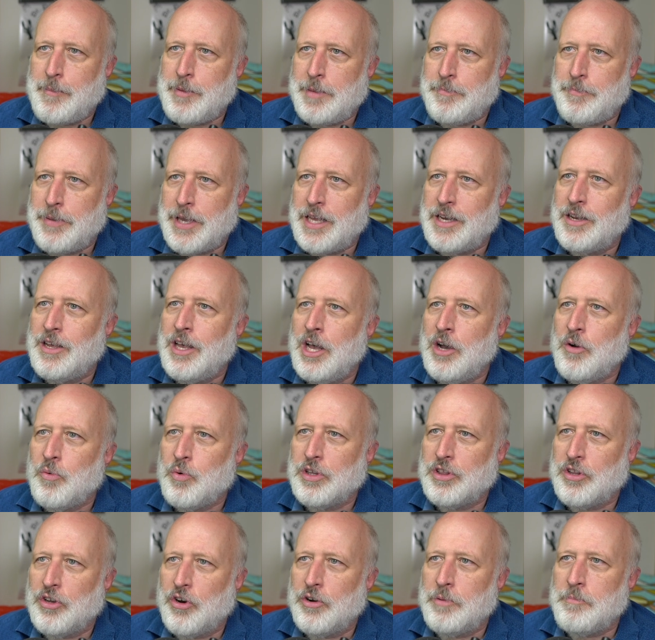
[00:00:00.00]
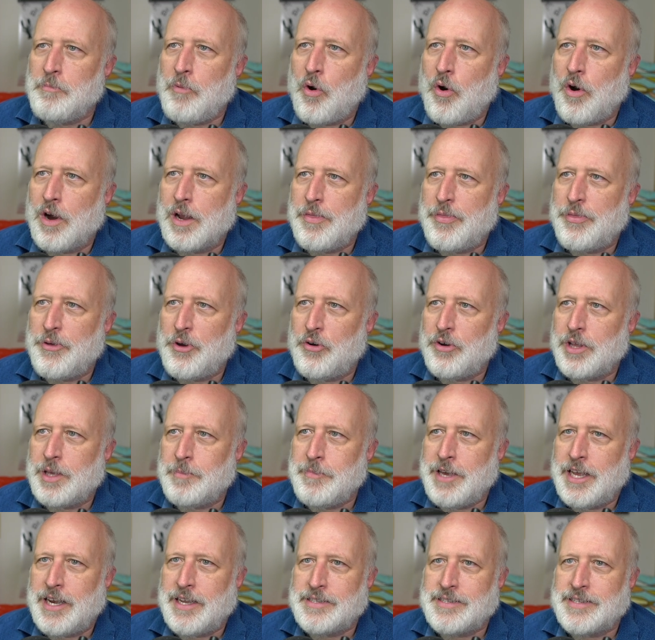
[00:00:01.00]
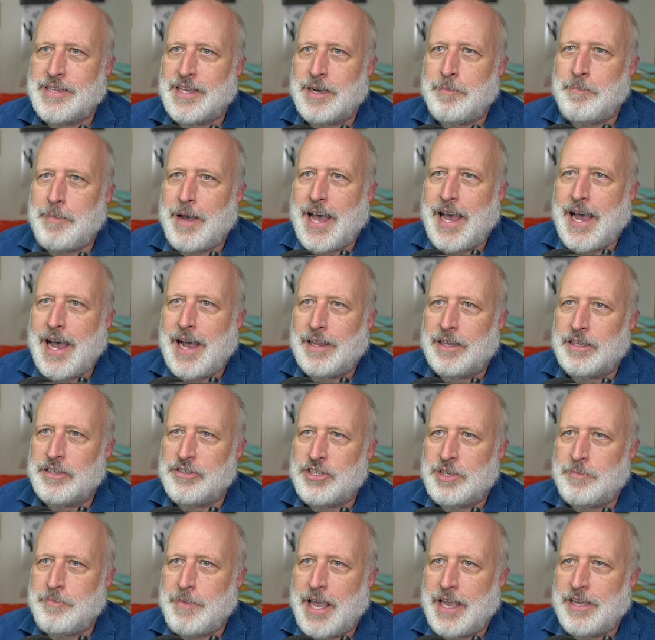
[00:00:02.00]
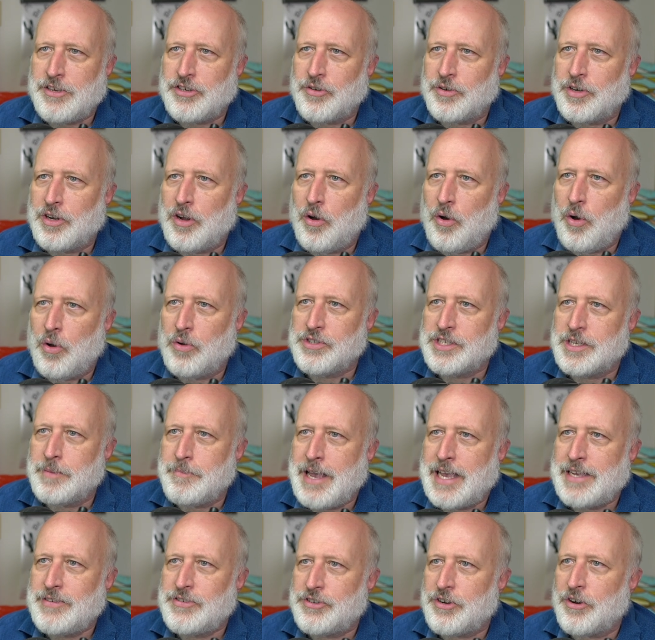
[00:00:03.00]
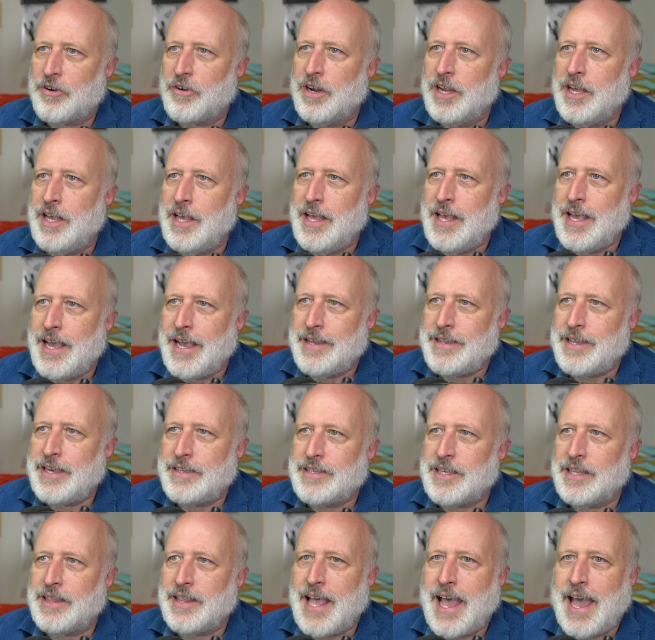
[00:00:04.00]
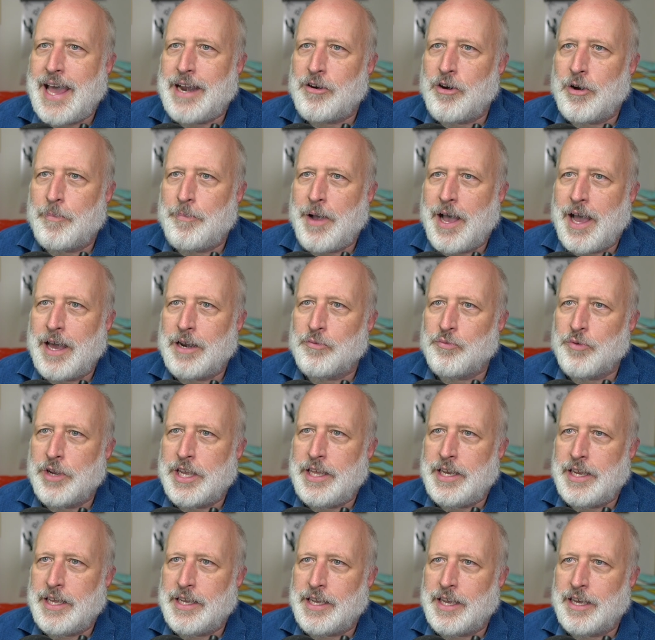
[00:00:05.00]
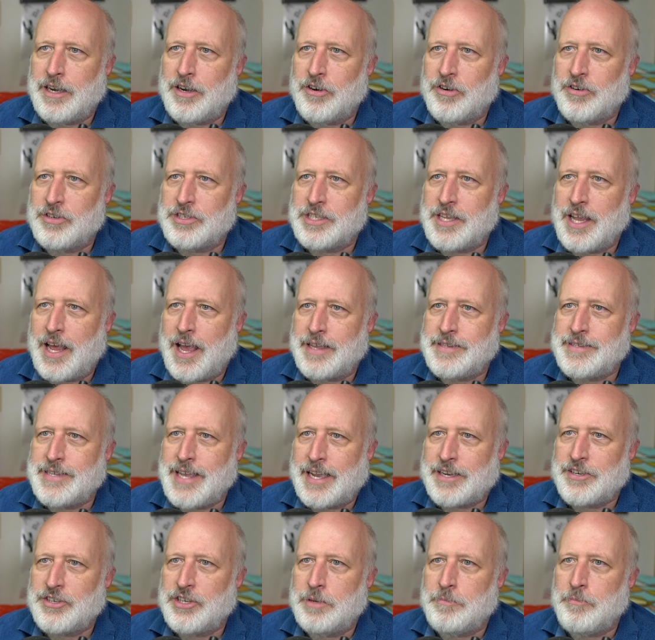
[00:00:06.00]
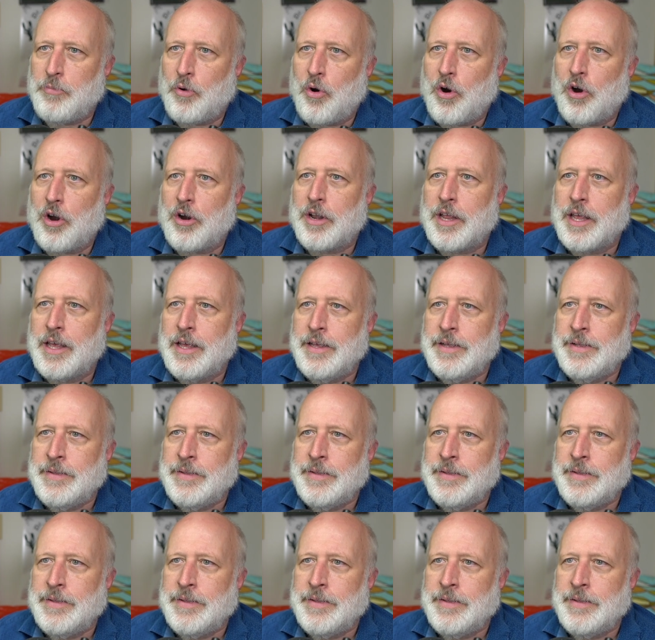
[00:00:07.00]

pin would learn more in thirty minutes than a biology major in a whole semester, and that the latter, upon reading in her dissection board,